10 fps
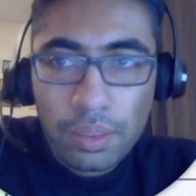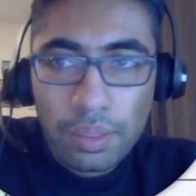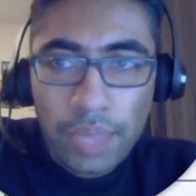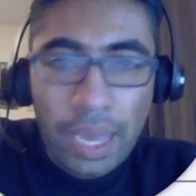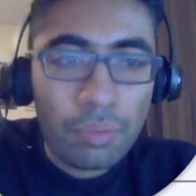
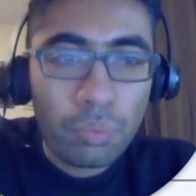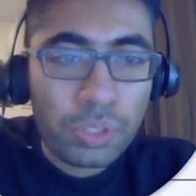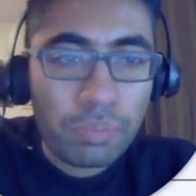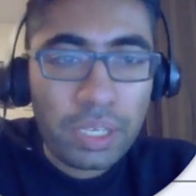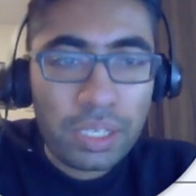that
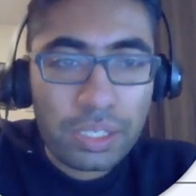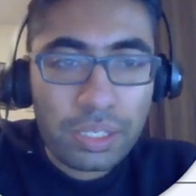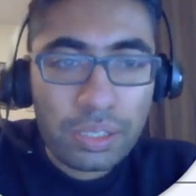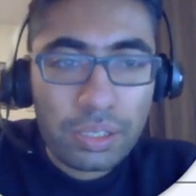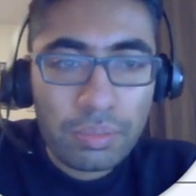was
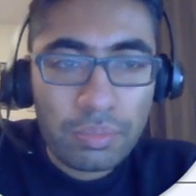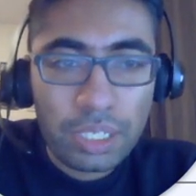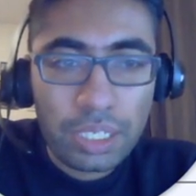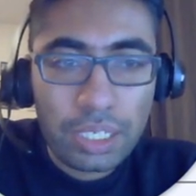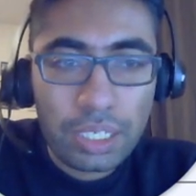missed,
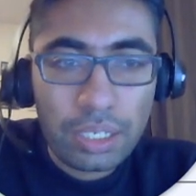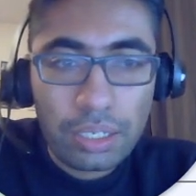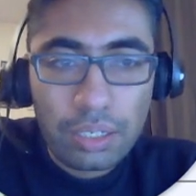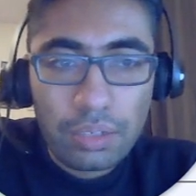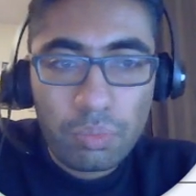meaning
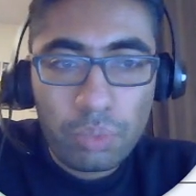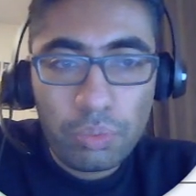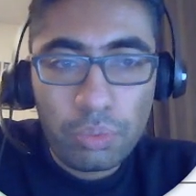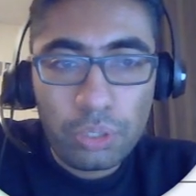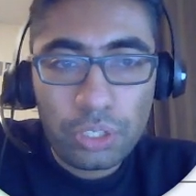we
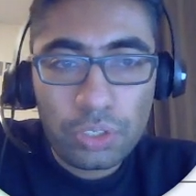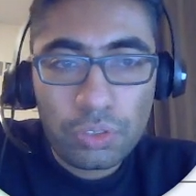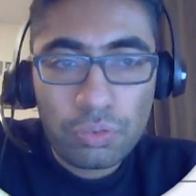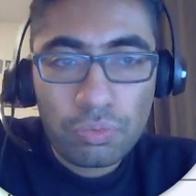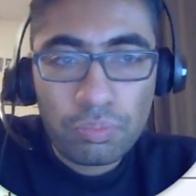would
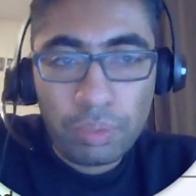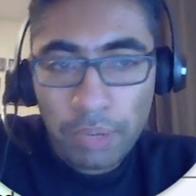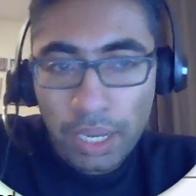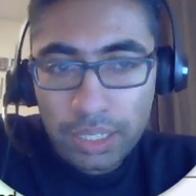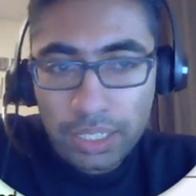
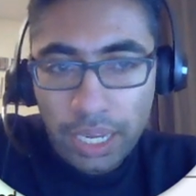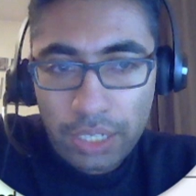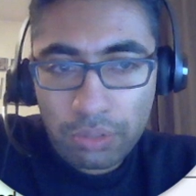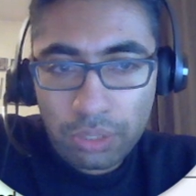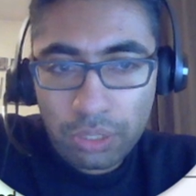prepare the
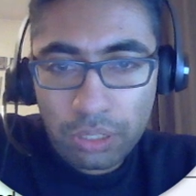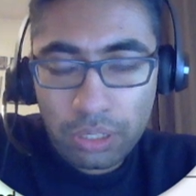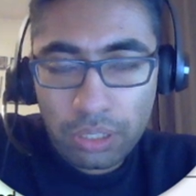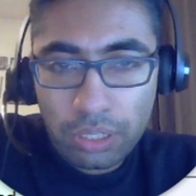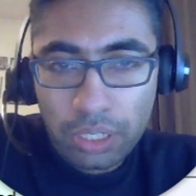tax
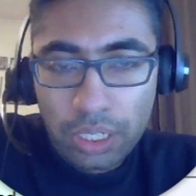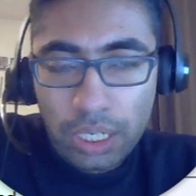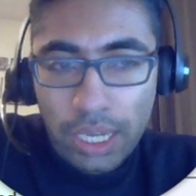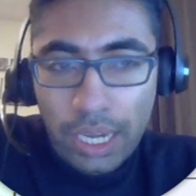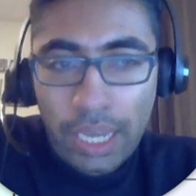return
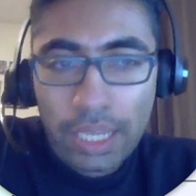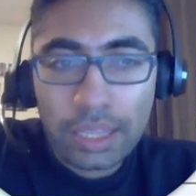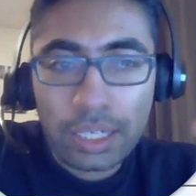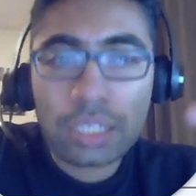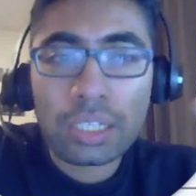
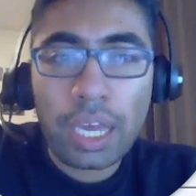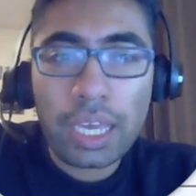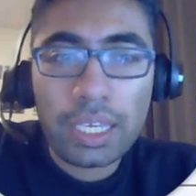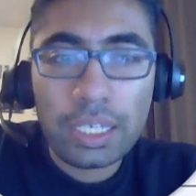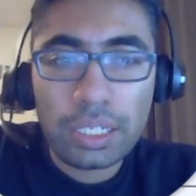and the
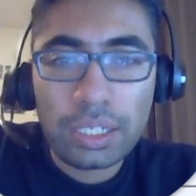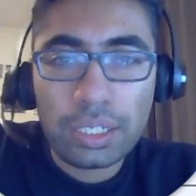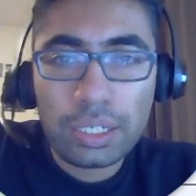client